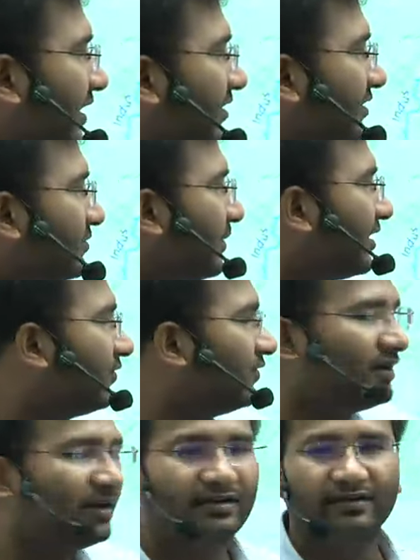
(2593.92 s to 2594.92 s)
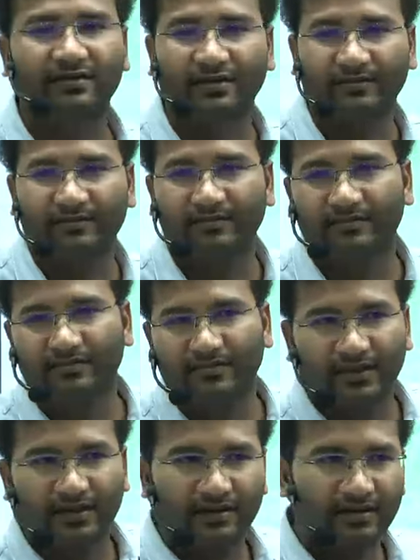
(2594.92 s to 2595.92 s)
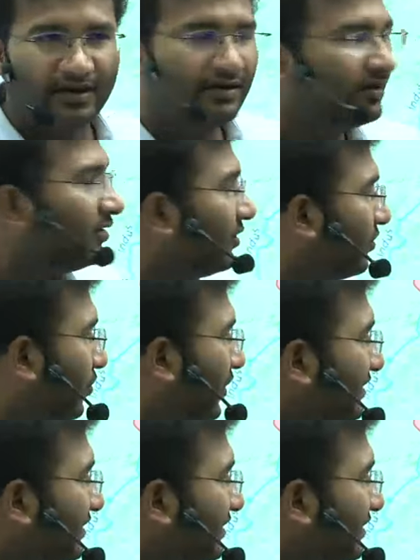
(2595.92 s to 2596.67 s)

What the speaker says: this part of the territory. Right? Once